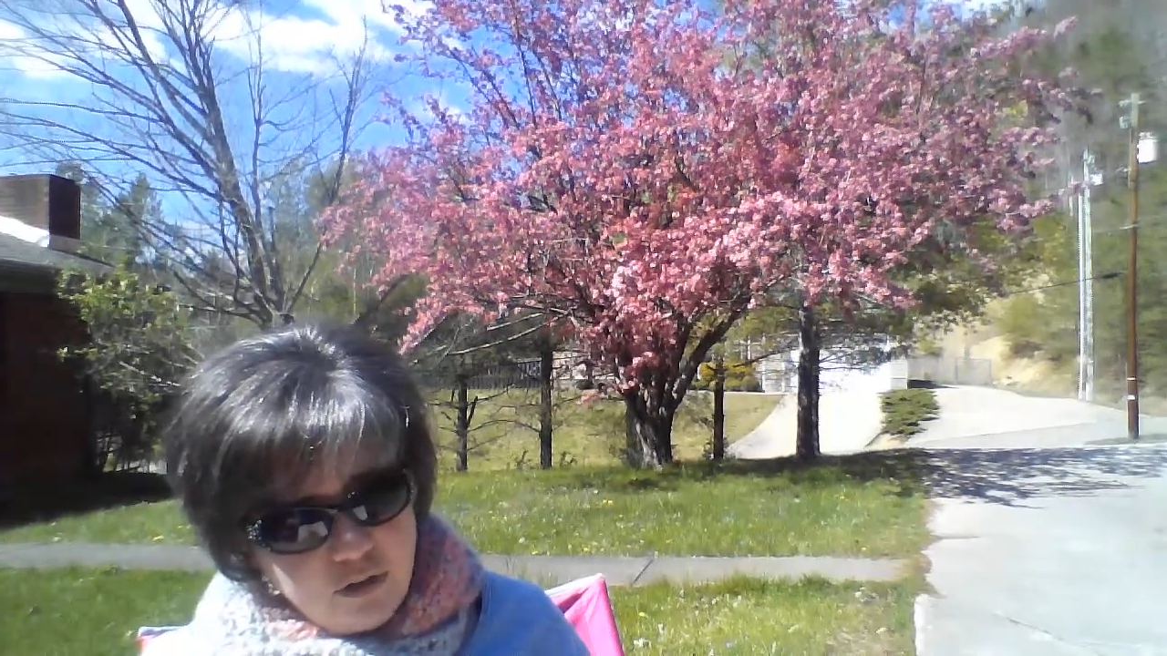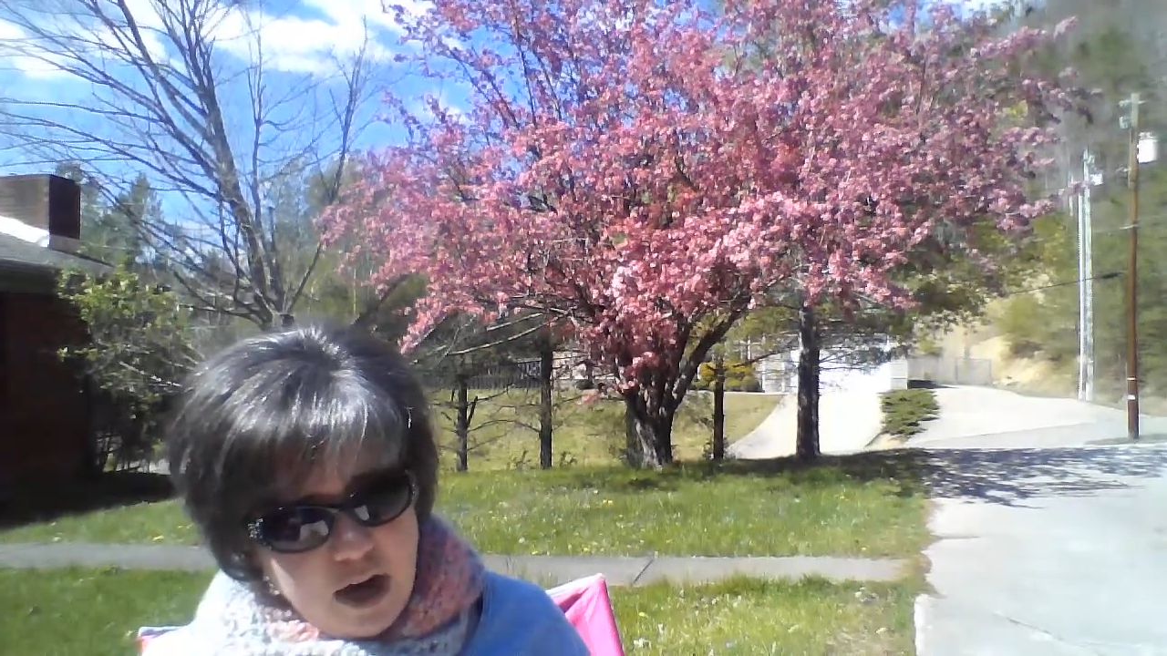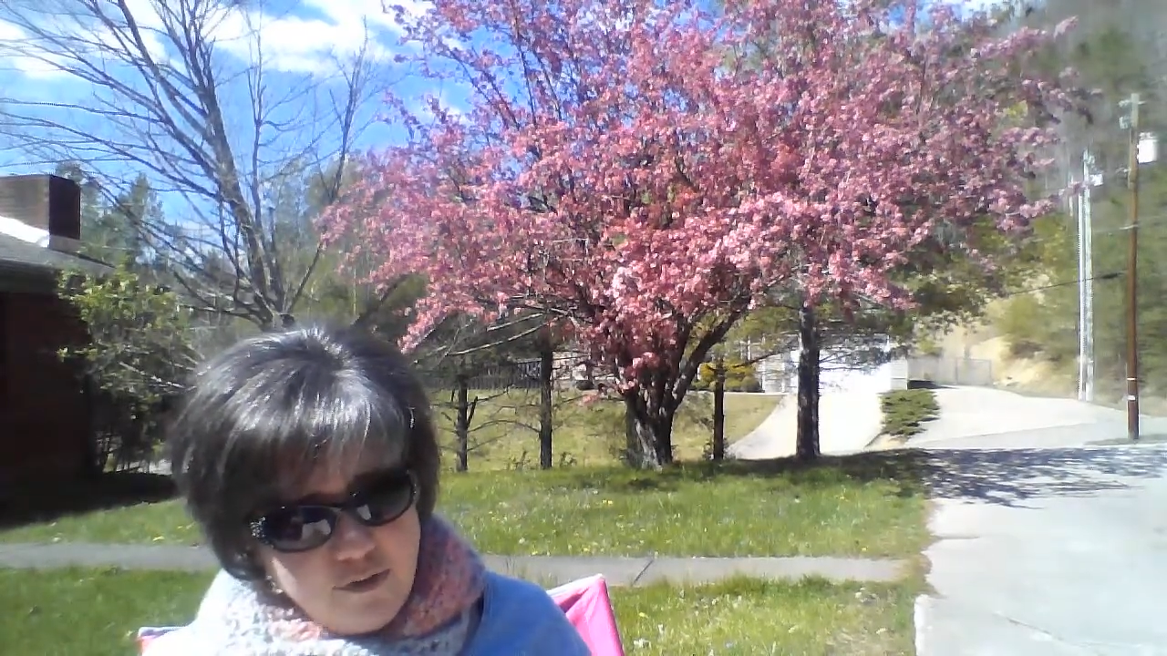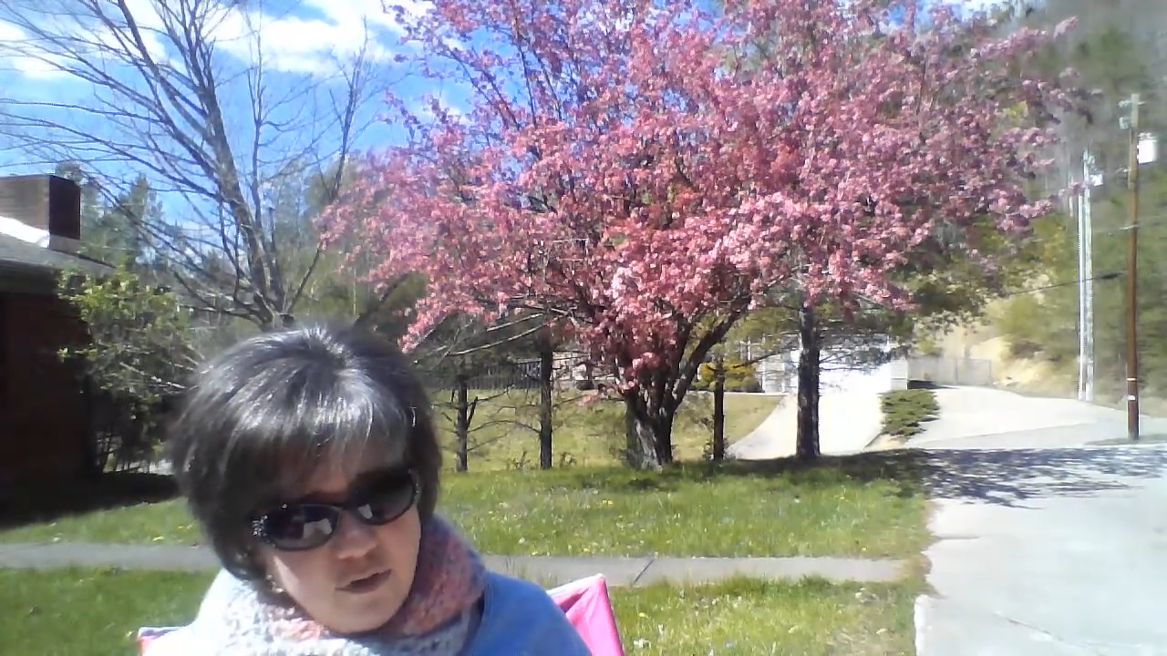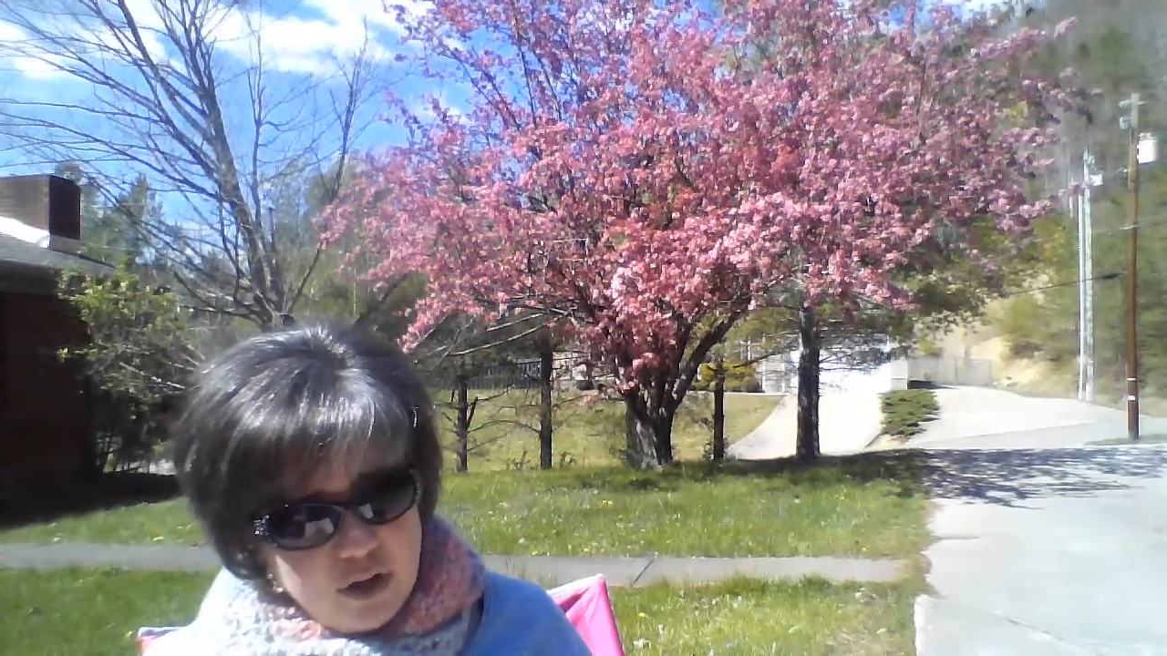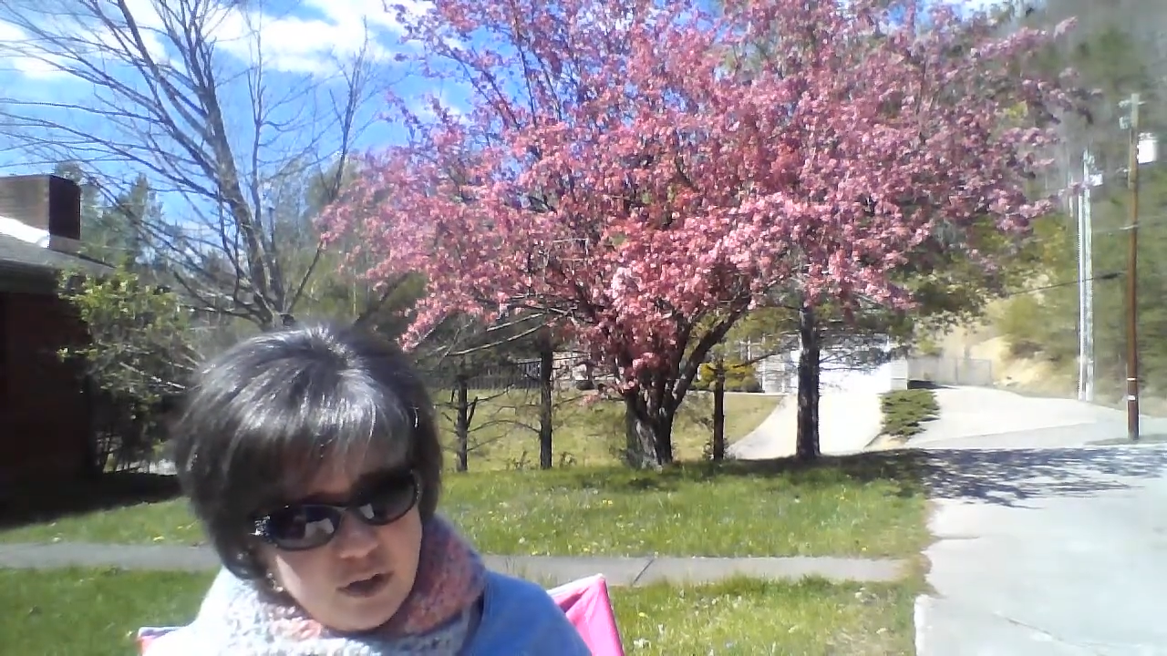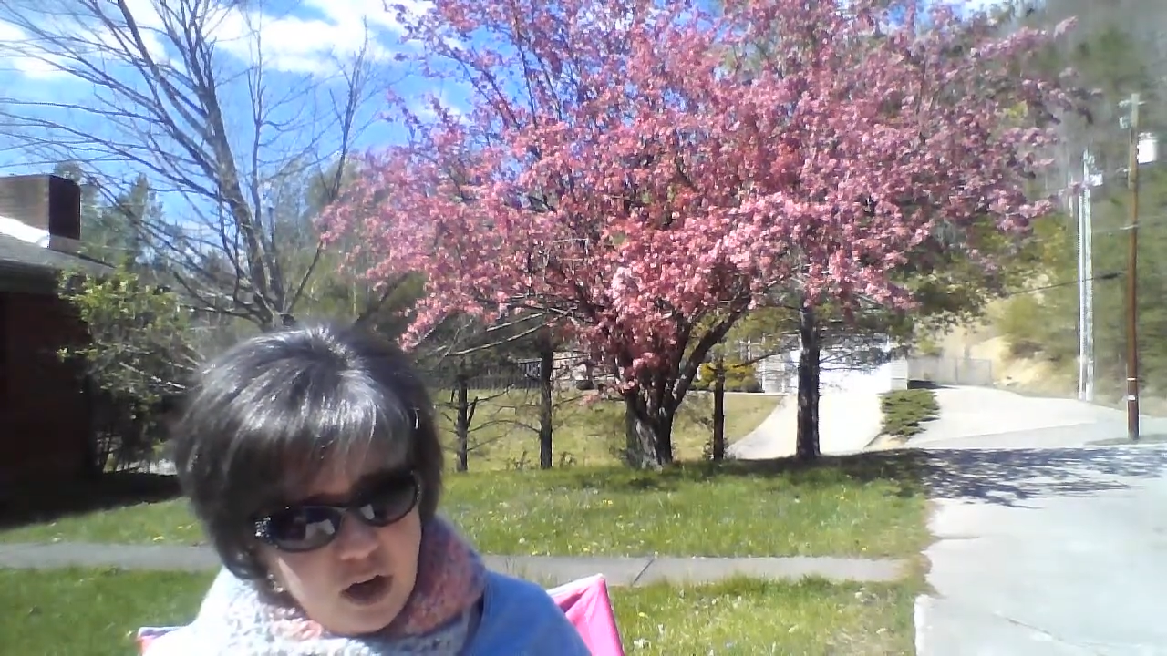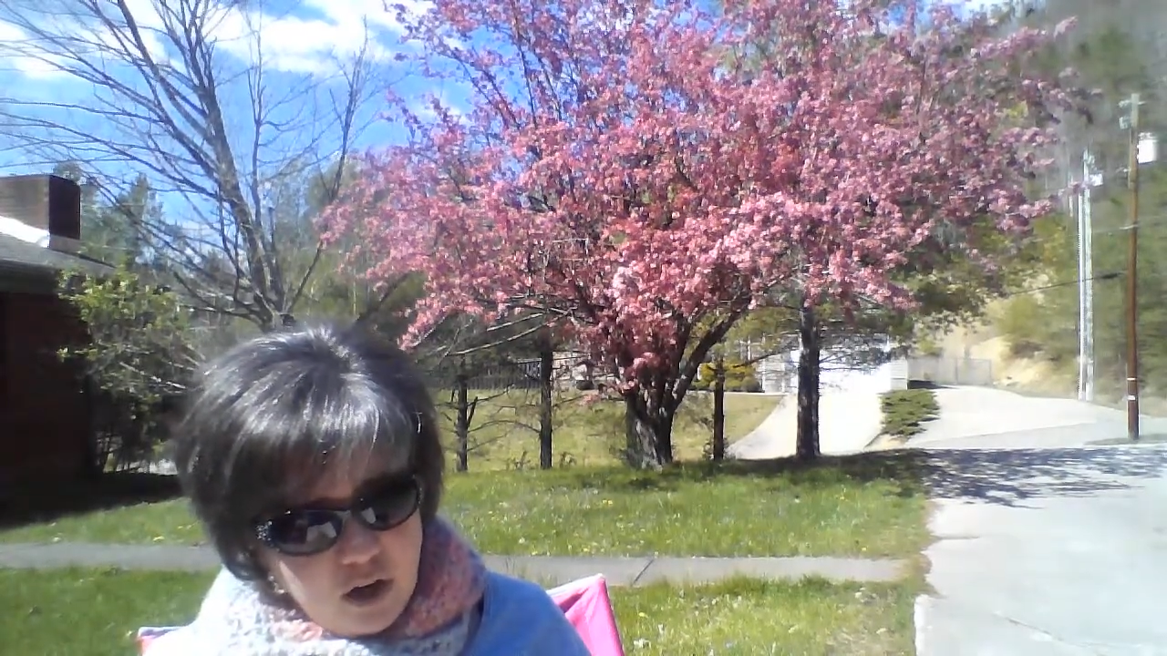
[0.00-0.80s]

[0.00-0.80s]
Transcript: ground for us to